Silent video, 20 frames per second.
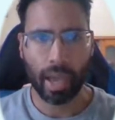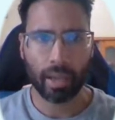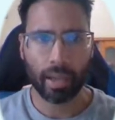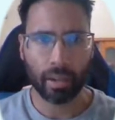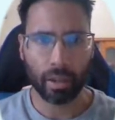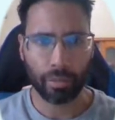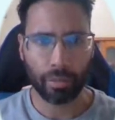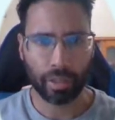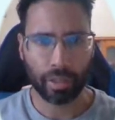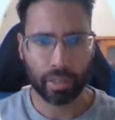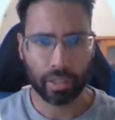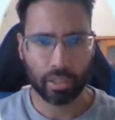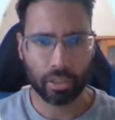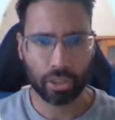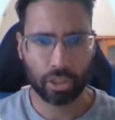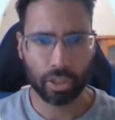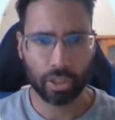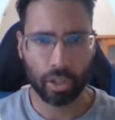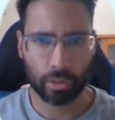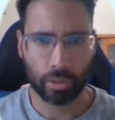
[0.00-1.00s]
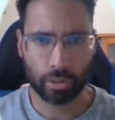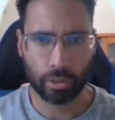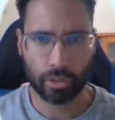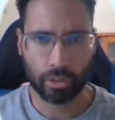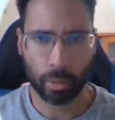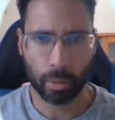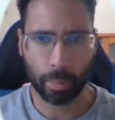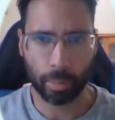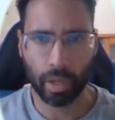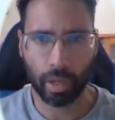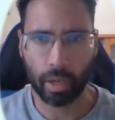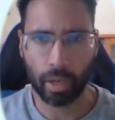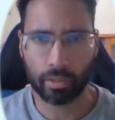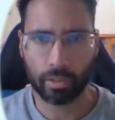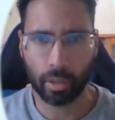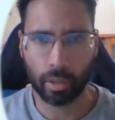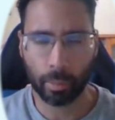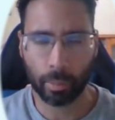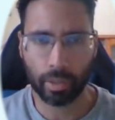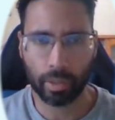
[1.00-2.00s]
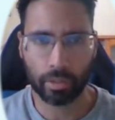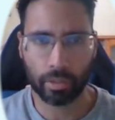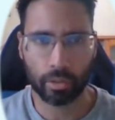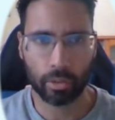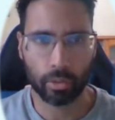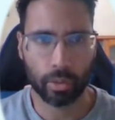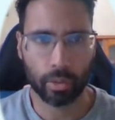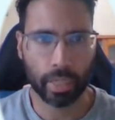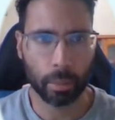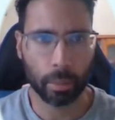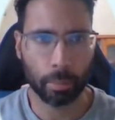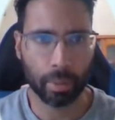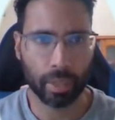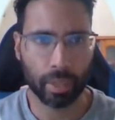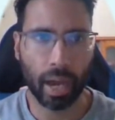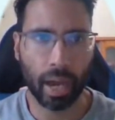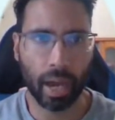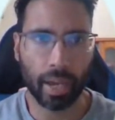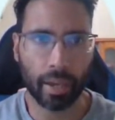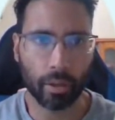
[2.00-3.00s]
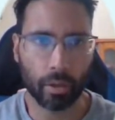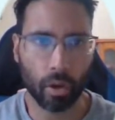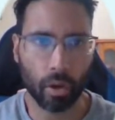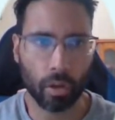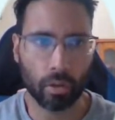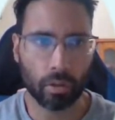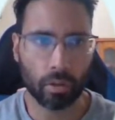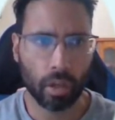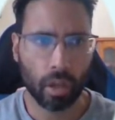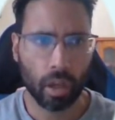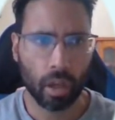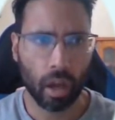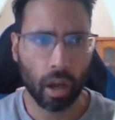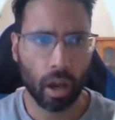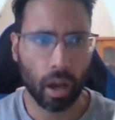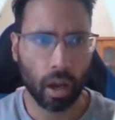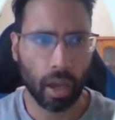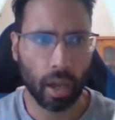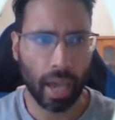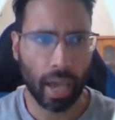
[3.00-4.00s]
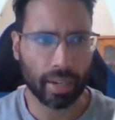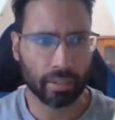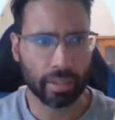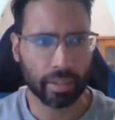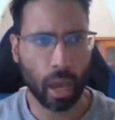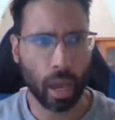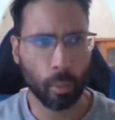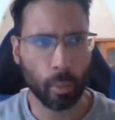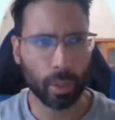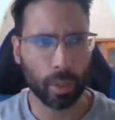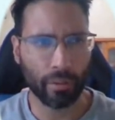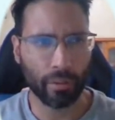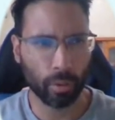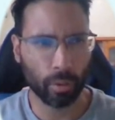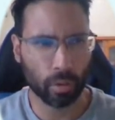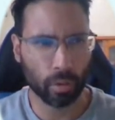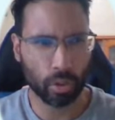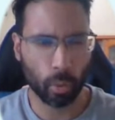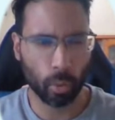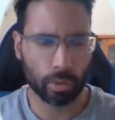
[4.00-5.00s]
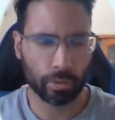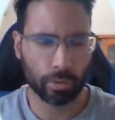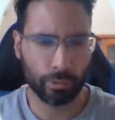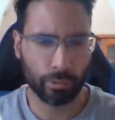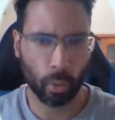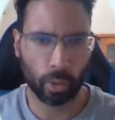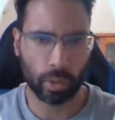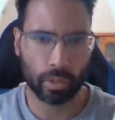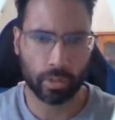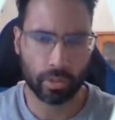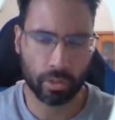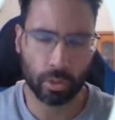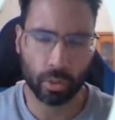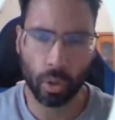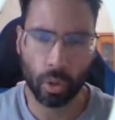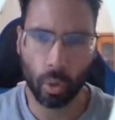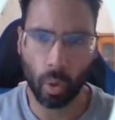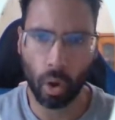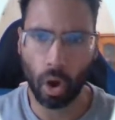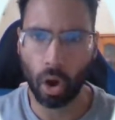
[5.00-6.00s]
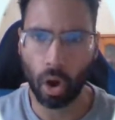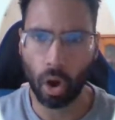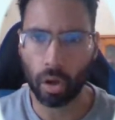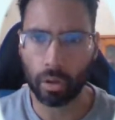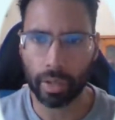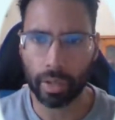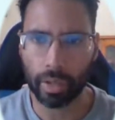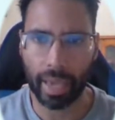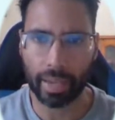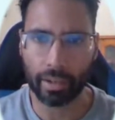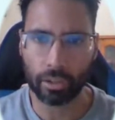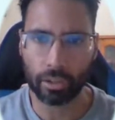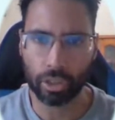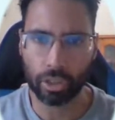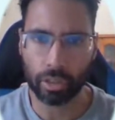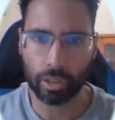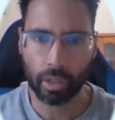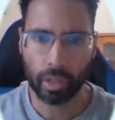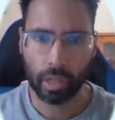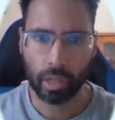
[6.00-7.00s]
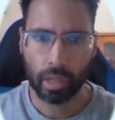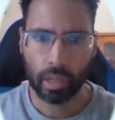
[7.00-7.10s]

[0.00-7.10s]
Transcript: And I think these shelter C P I is something to keep an eye out on uh, at a time when everyone's always focused, you know, on energy.